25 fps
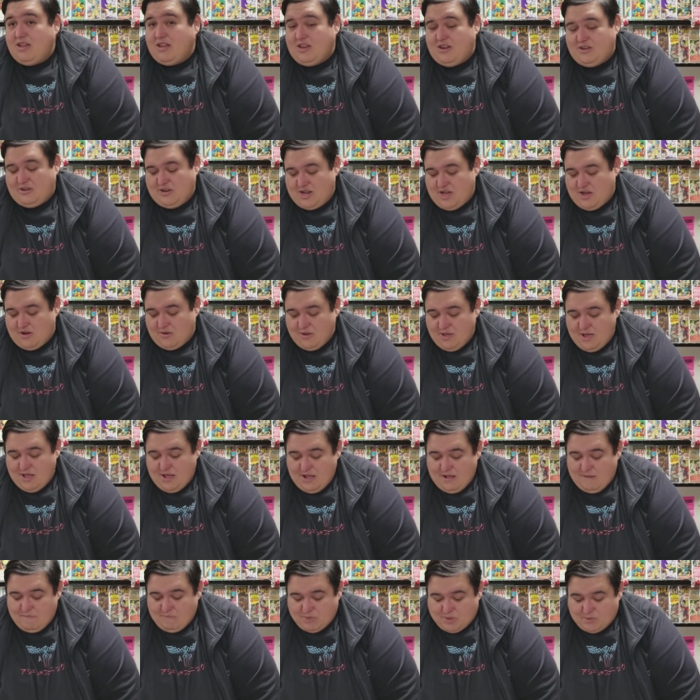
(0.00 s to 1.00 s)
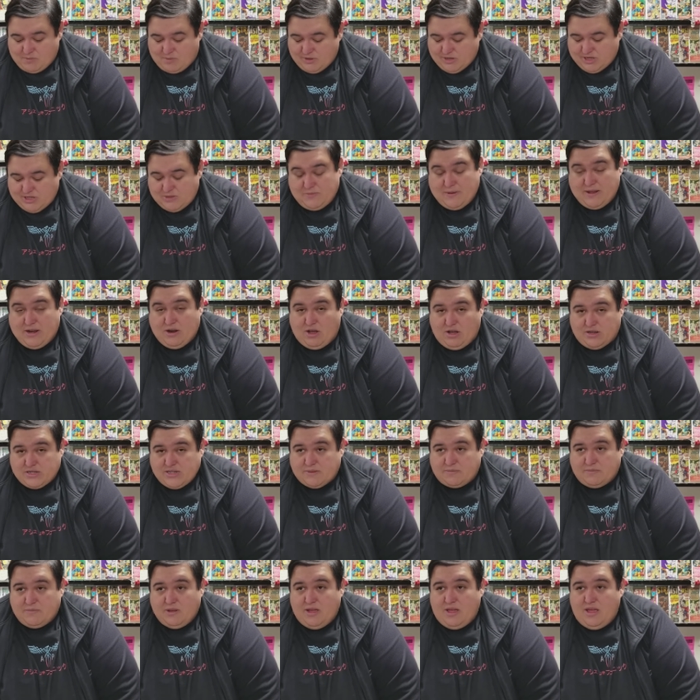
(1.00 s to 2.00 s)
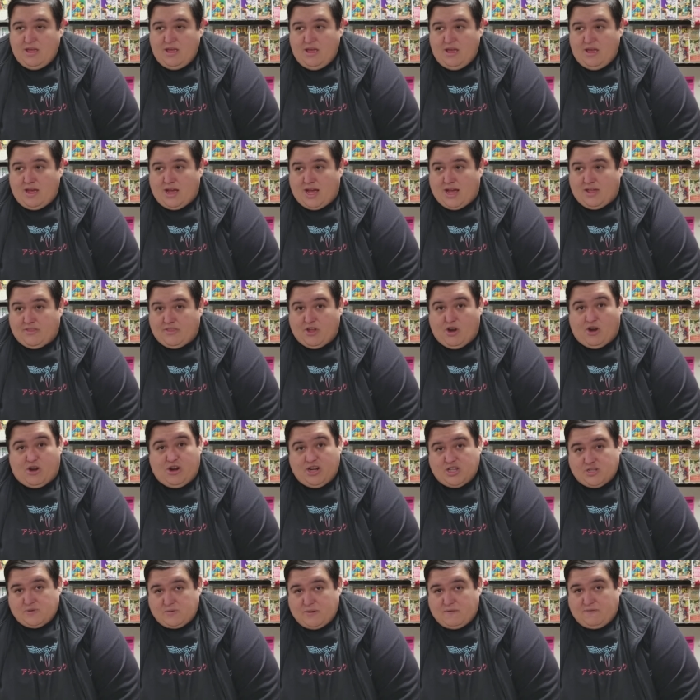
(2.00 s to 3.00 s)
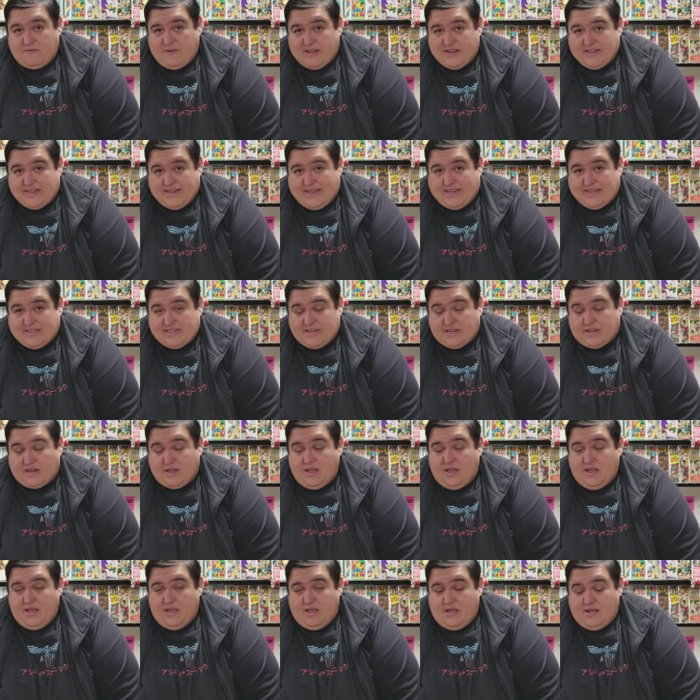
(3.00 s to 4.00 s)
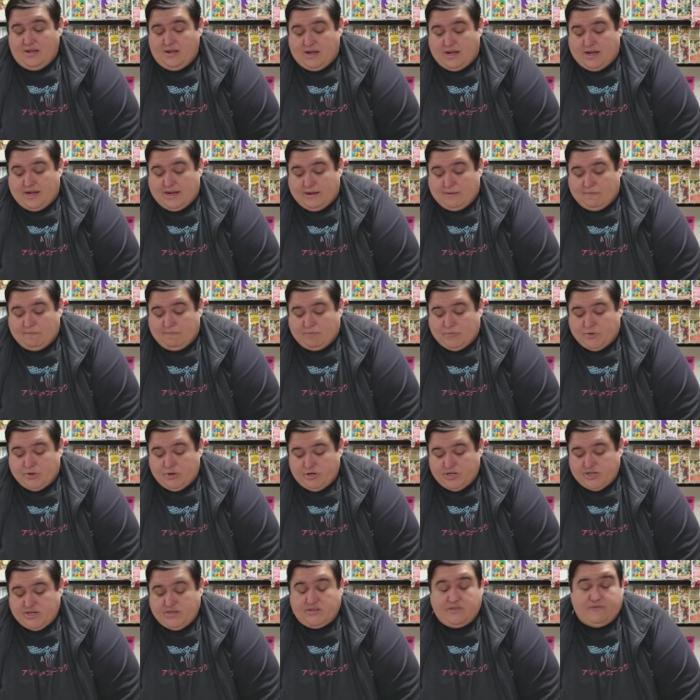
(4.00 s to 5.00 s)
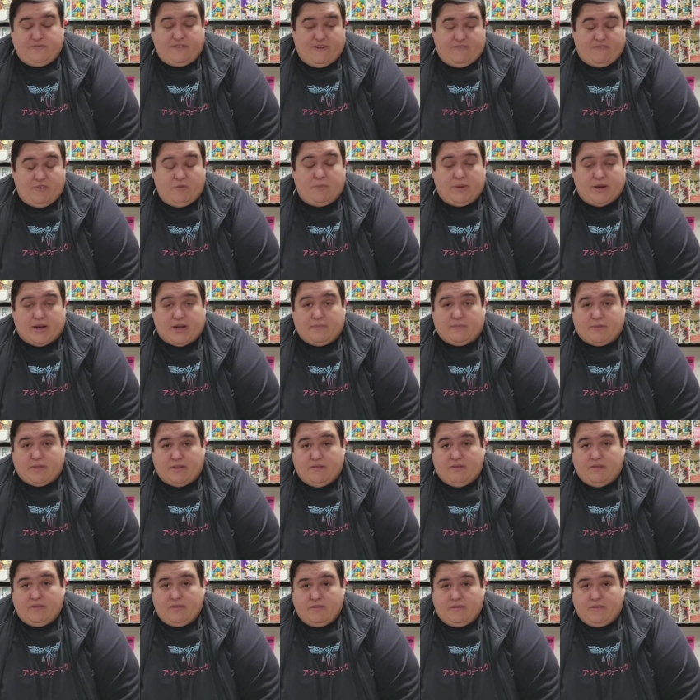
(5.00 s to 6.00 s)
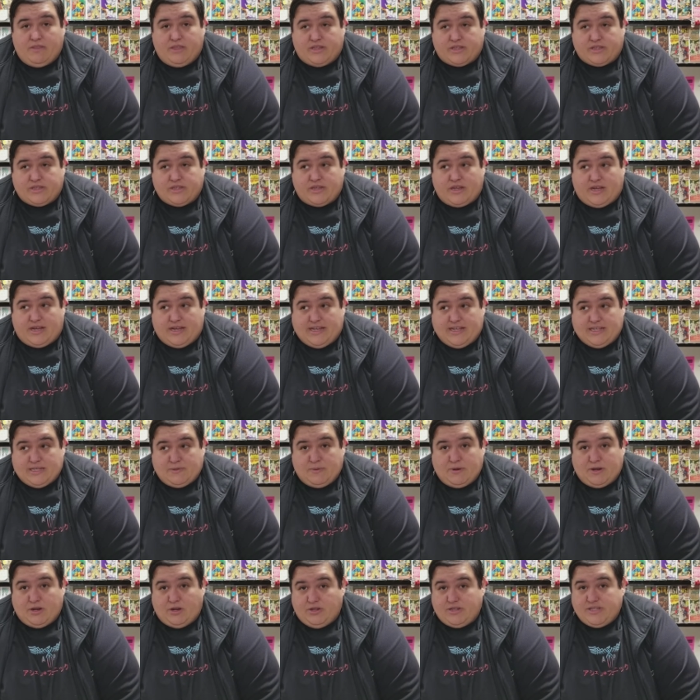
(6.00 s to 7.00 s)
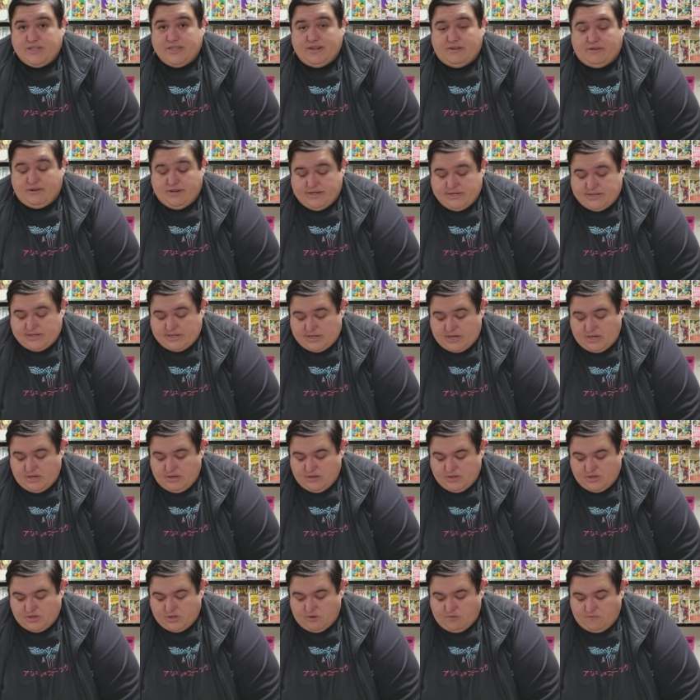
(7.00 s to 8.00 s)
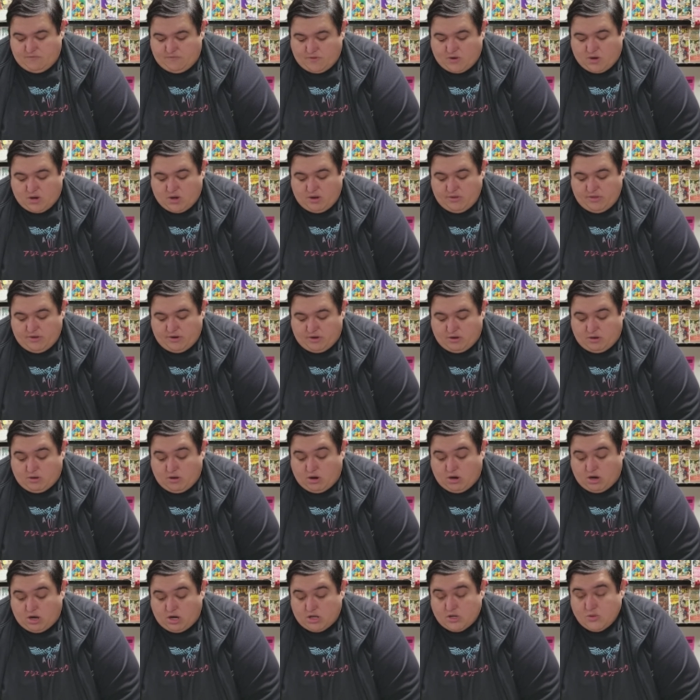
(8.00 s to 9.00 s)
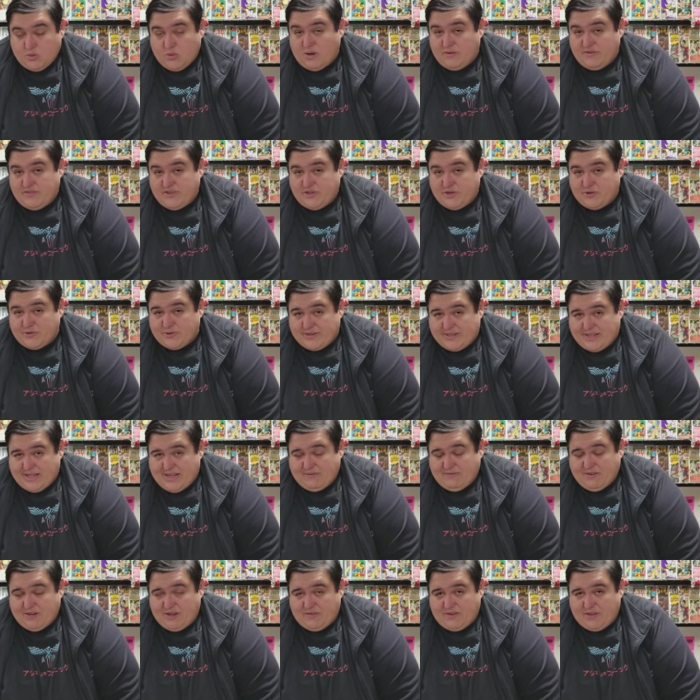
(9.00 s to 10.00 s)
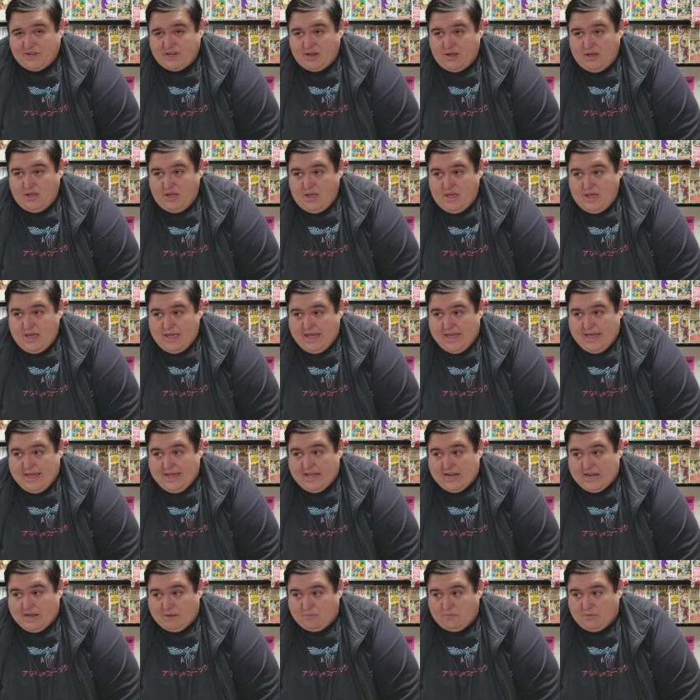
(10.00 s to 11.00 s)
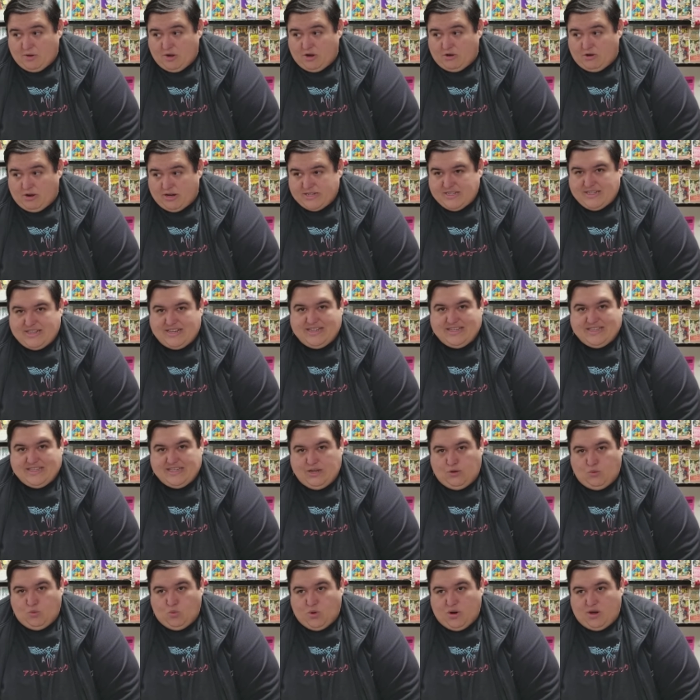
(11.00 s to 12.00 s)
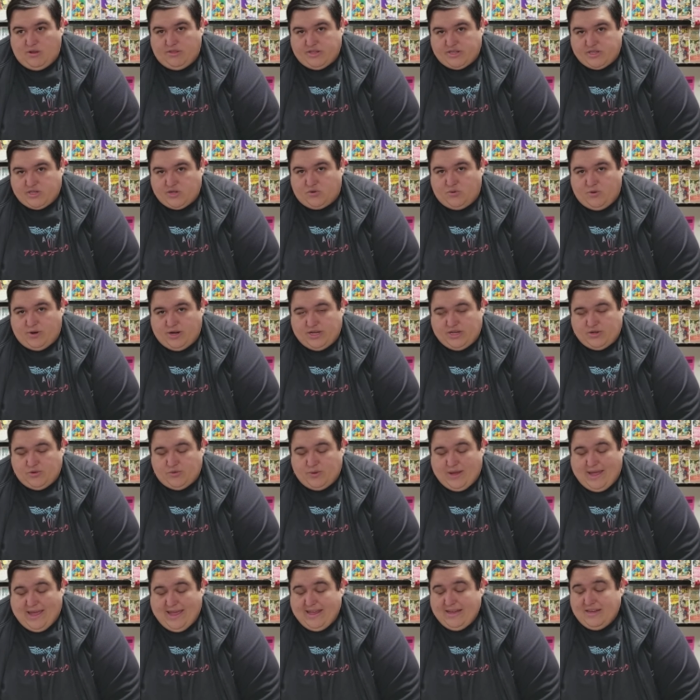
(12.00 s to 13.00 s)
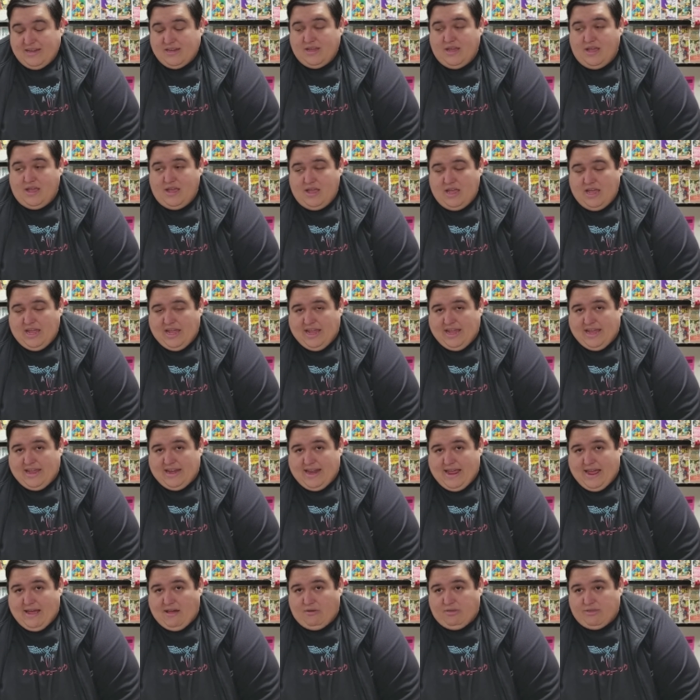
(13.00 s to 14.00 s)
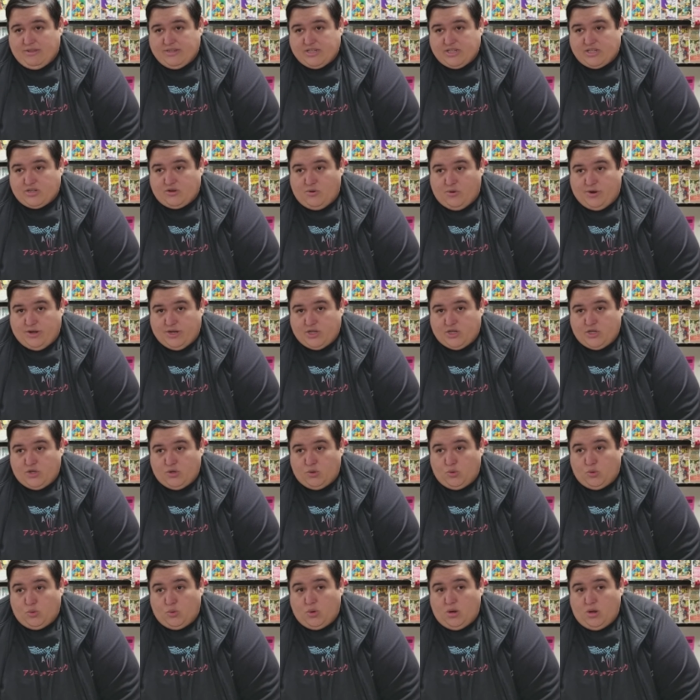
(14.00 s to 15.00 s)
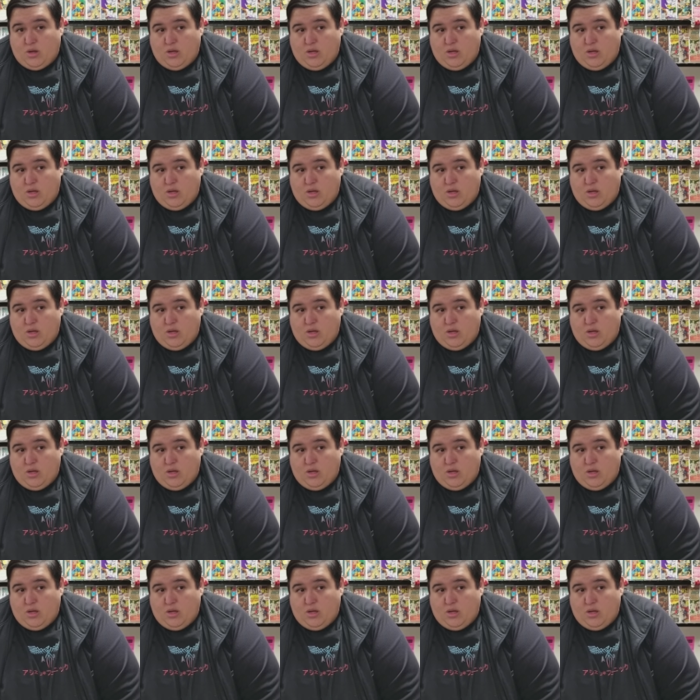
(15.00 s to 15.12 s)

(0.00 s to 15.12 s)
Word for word: you don't know. The book has been awesome. Uh, the art has been fantastic. Um, do yourselves a favor and pick up the, this. Uh, it's been a good series so far. There are 12 issues left of it, and I'm interested to see where this is going to end and how this is going to